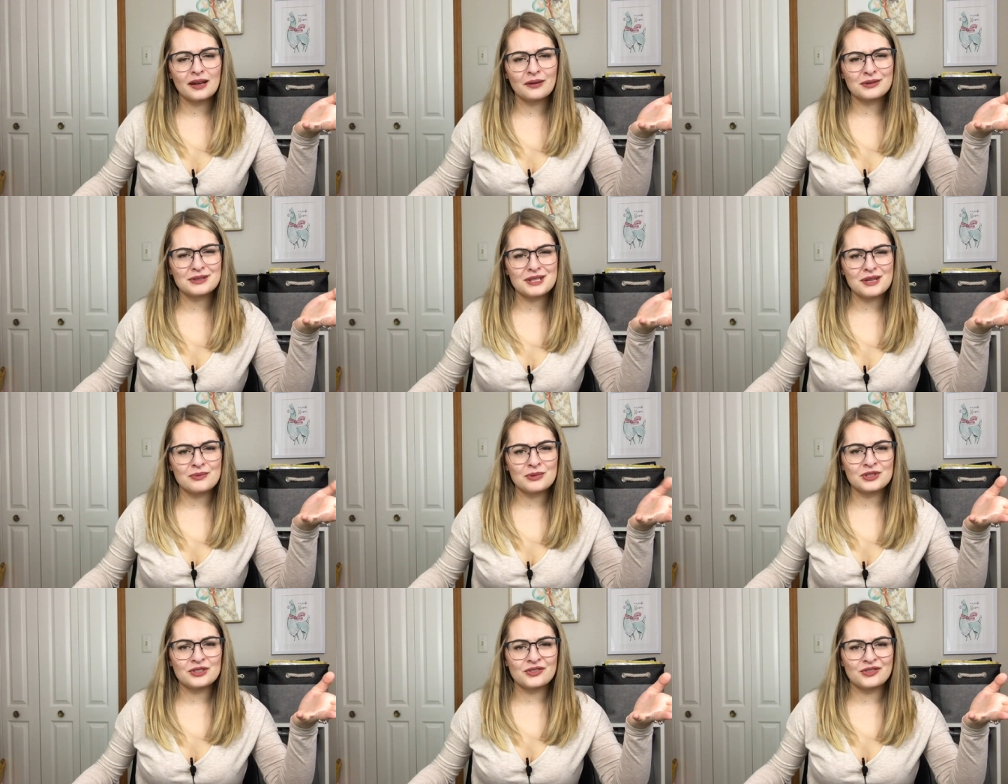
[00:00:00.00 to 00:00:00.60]
I was
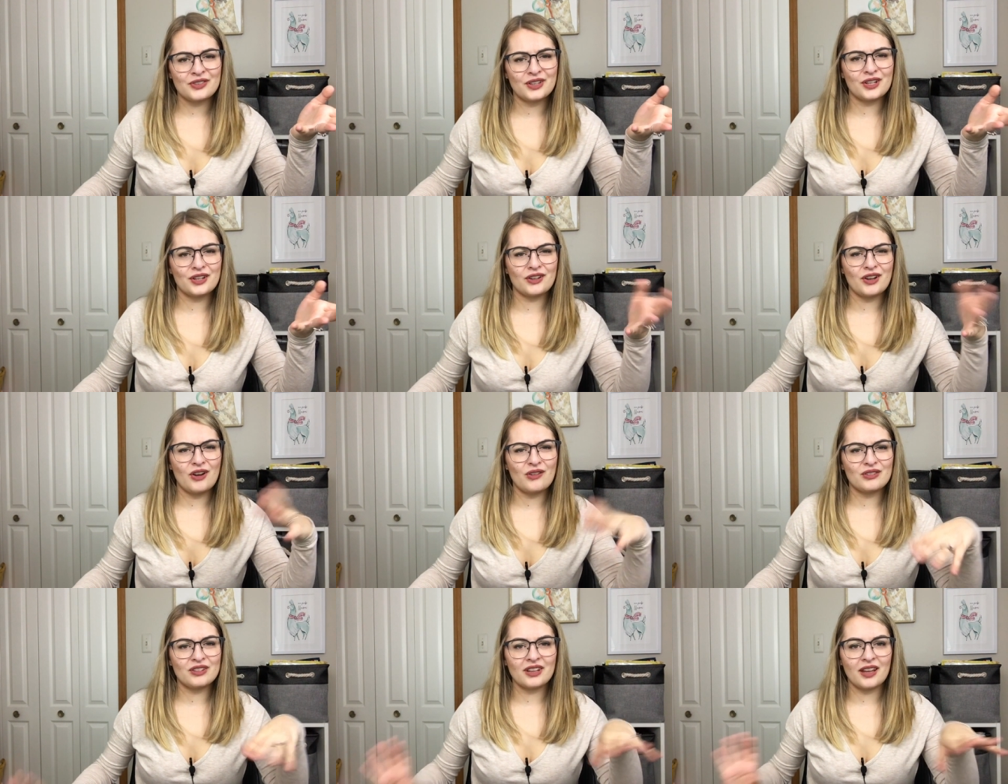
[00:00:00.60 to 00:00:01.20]
able to figure
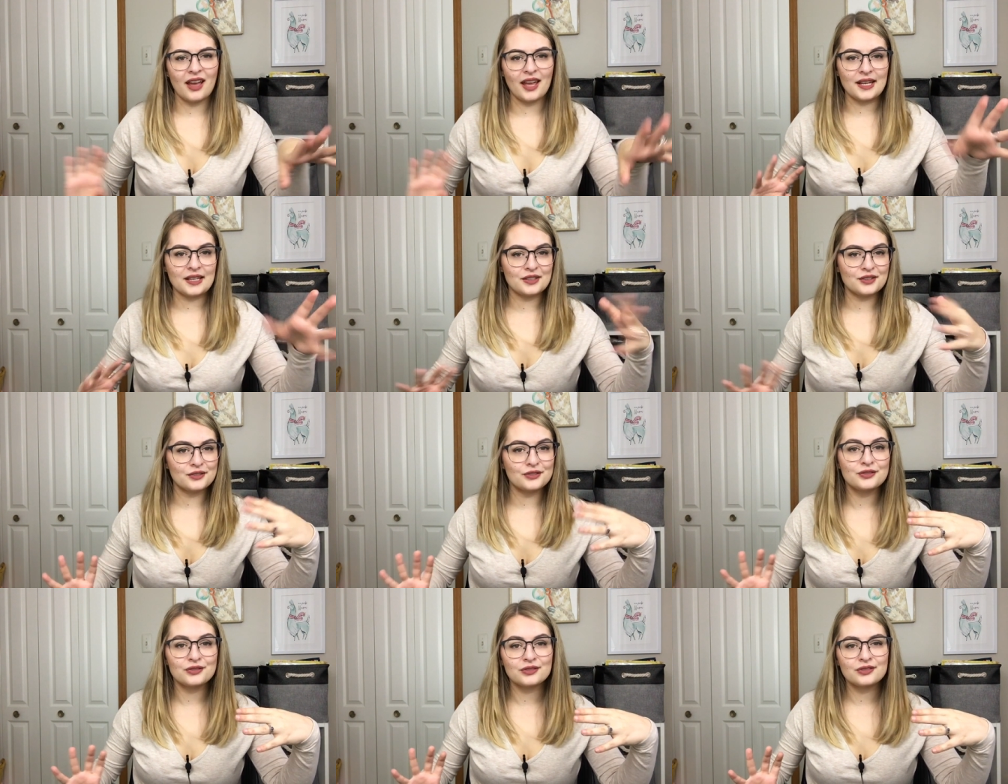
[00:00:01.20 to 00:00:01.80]
out and kind
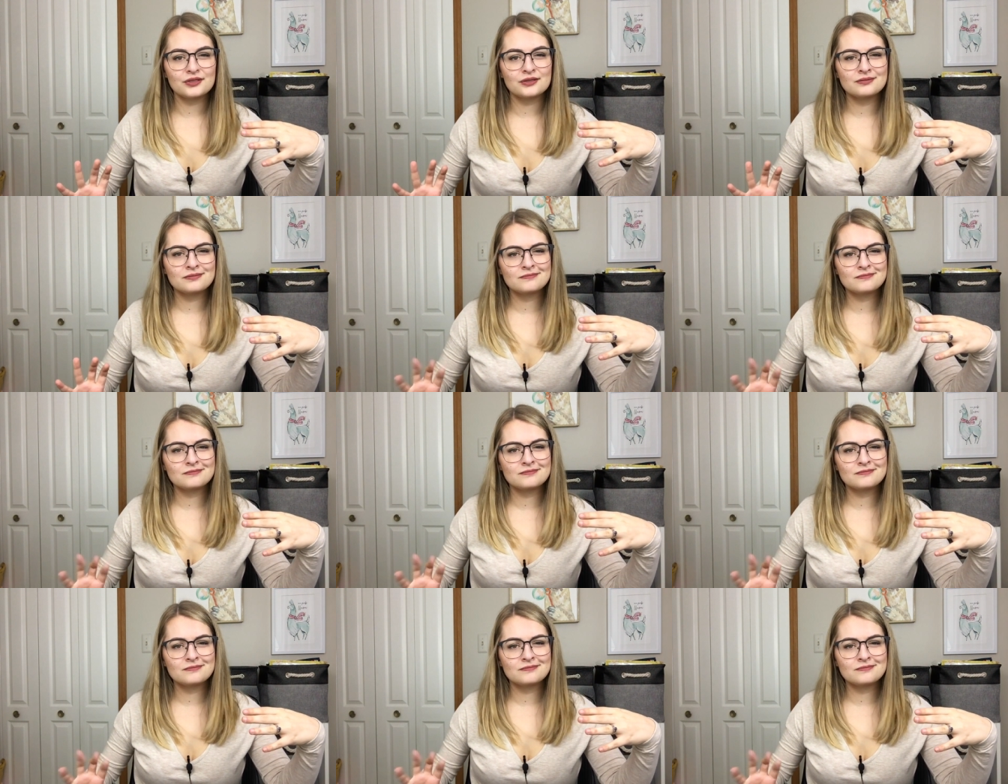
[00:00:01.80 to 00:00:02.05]
of